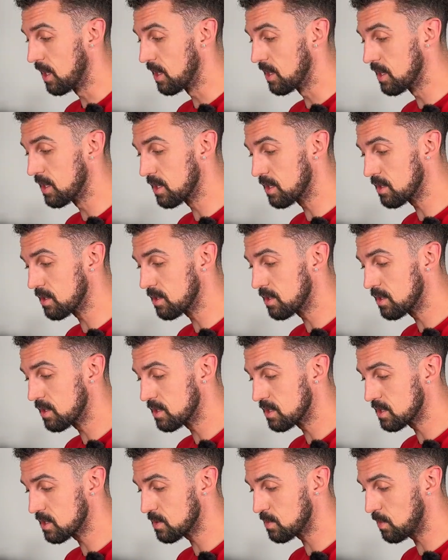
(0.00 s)
a little
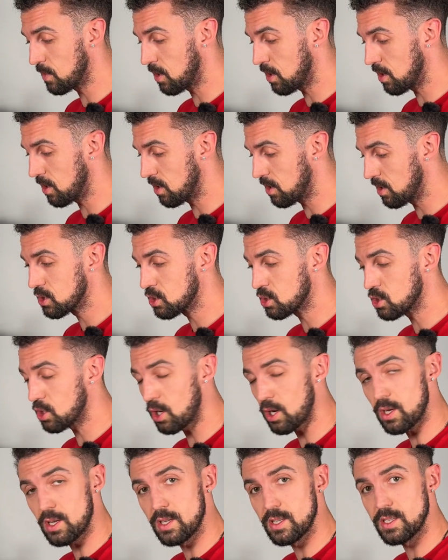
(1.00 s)
small
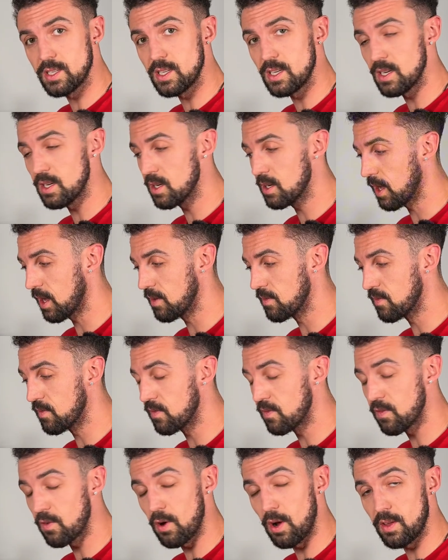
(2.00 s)
chocolatey and
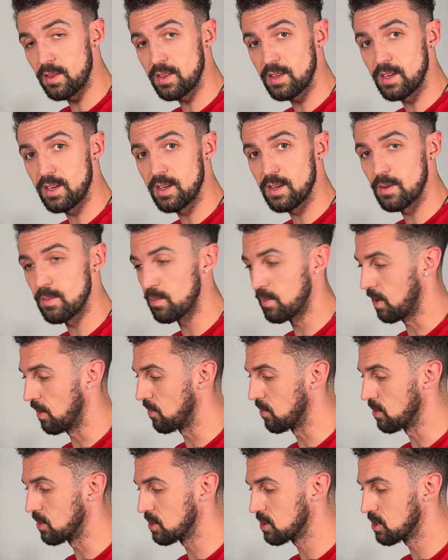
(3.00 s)
frothy
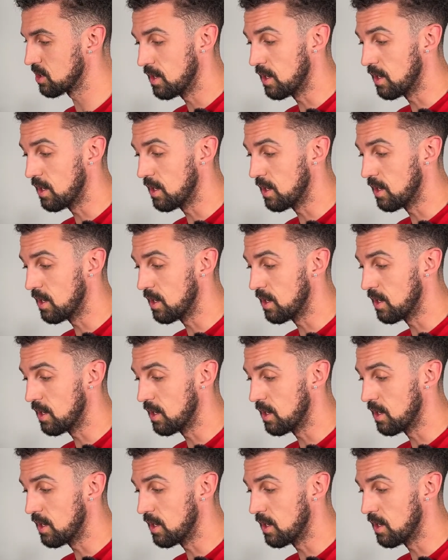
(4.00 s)
beverage.